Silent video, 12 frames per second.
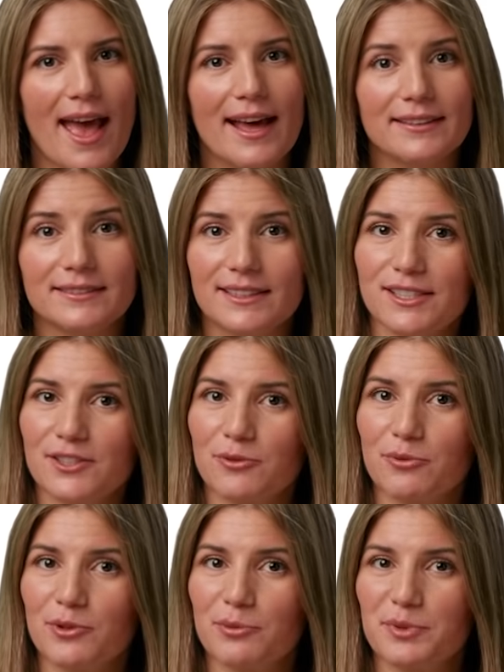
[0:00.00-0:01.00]
and these
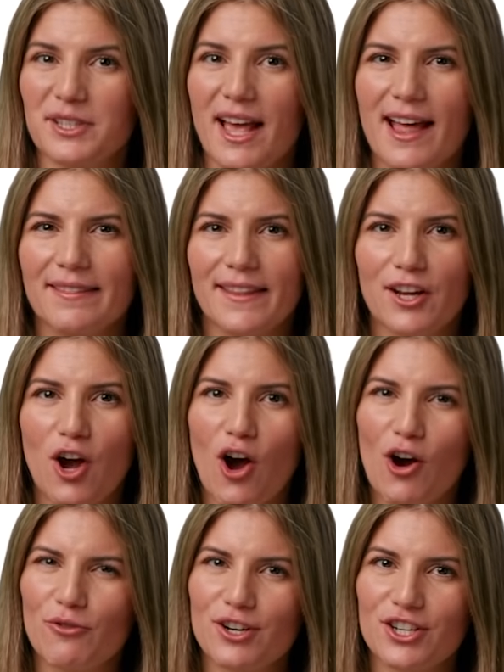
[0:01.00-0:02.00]
groups take
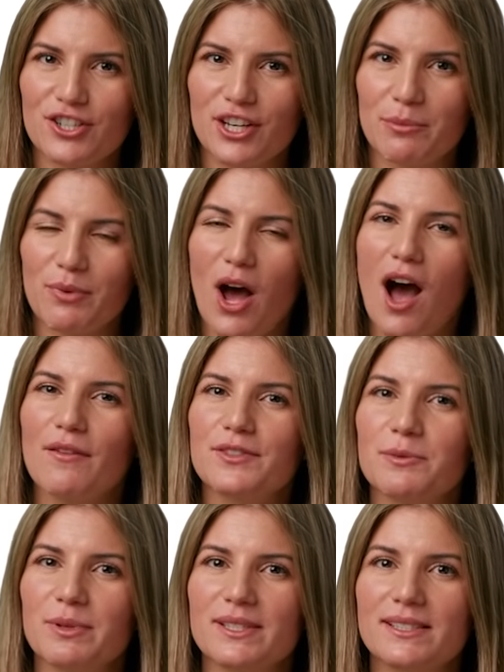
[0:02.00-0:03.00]
ownership of
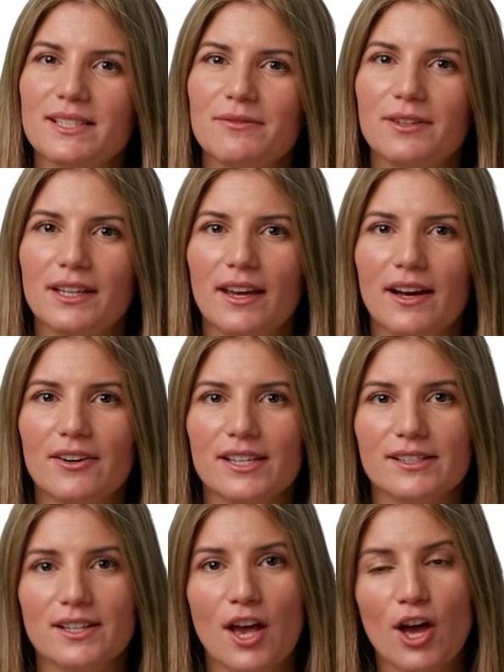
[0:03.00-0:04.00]
specific
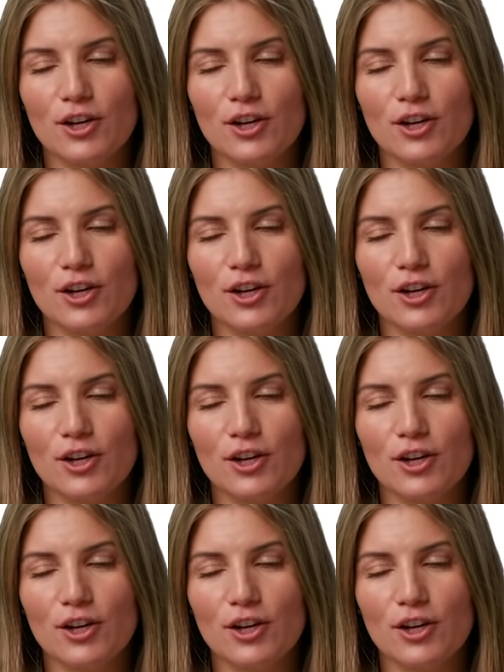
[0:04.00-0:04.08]
areas